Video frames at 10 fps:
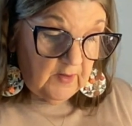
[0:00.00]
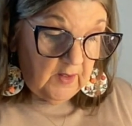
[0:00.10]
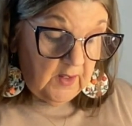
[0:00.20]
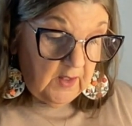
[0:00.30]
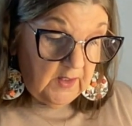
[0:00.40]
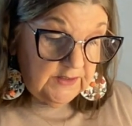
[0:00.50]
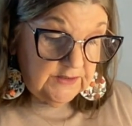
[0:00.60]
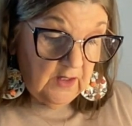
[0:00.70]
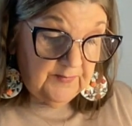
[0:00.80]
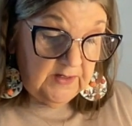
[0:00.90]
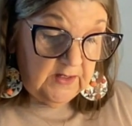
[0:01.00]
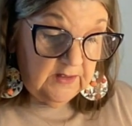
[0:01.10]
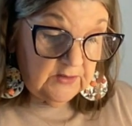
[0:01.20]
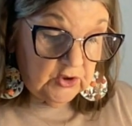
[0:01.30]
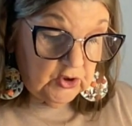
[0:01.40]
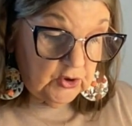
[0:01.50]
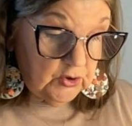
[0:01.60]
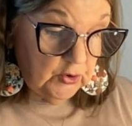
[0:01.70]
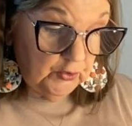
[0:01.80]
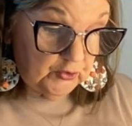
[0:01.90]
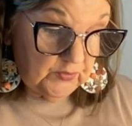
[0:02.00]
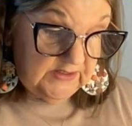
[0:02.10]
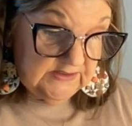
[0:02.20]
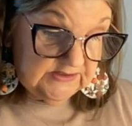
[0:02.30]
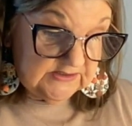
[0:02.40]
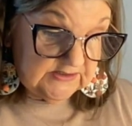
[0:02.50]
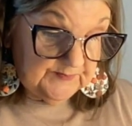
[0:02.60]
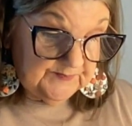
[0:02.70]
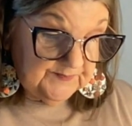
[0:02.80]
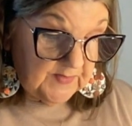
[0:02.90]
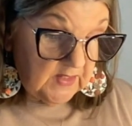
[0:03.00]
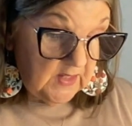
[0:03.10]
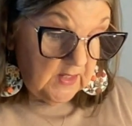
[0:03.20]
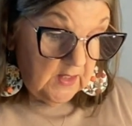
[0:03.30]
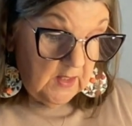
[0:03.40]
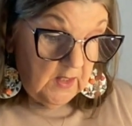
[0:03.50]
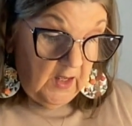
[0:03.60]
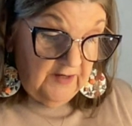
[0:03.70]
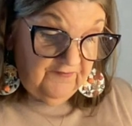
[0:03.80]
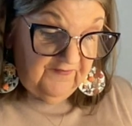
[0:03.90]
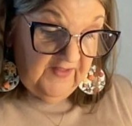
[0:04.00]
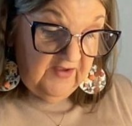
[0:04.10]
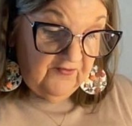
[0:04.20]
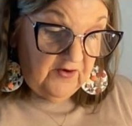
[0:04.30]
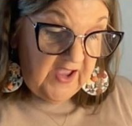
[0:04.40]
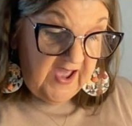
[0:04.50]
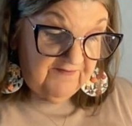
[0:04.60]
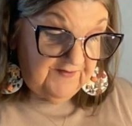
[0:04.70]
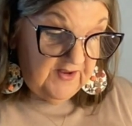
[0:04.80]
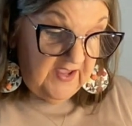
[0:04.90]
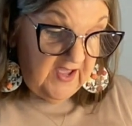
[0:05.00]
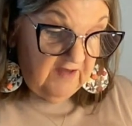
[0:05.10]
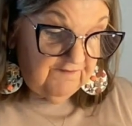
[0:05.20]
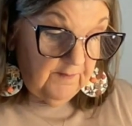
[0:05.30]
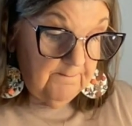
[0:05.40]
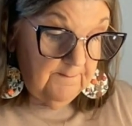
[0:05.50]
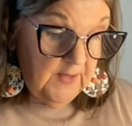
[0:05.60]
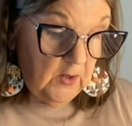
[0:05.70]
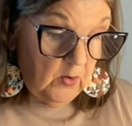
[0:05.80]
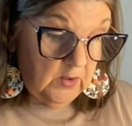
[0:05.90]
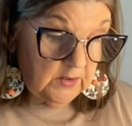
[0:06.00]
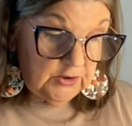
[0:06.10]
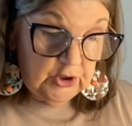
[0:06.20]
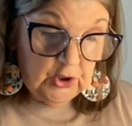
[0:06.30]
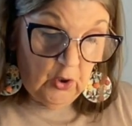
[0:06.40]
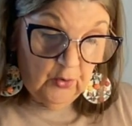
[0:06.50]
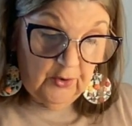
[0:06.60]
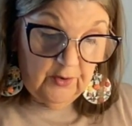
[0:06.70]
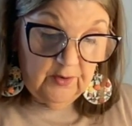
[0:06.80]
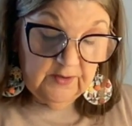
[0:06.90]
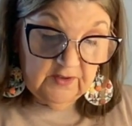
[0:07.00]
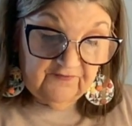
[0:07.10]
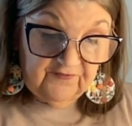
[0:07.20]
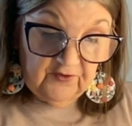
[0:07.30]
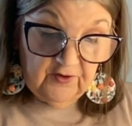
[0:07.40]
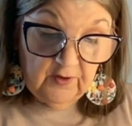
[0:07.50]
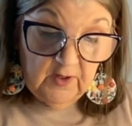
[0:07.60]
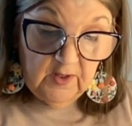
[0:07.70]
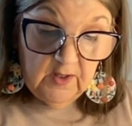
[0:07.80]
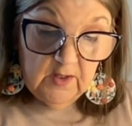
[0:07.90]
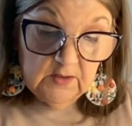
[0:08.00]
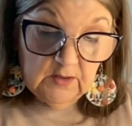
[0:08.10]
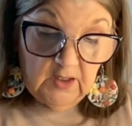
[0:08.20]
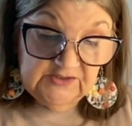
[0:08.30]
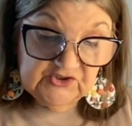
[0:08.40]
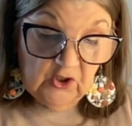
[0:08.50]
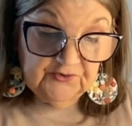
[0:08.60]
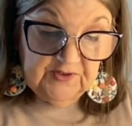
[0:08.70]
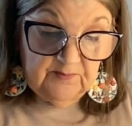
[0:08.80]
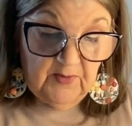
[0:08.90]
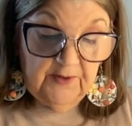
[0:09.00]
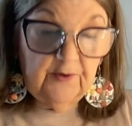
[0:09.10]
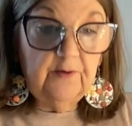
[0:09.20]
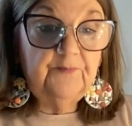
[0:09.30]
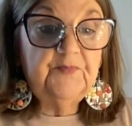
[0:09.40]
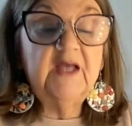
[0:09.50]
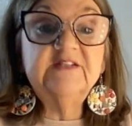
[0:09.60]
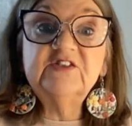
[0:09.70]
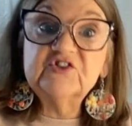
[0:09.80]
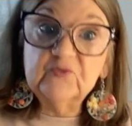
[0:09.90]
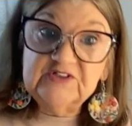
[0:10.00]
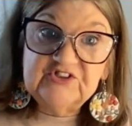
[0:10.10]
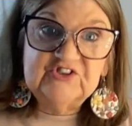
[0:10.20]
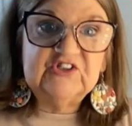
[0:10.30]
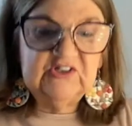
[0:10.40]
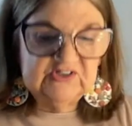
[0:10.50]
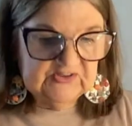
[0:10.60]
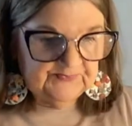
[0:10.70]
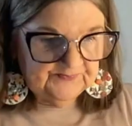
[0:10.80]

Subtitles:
yummy nutrients. Unflavored half and half, milk, yogurt, kefir, unsalted butter, and Swiss cheese.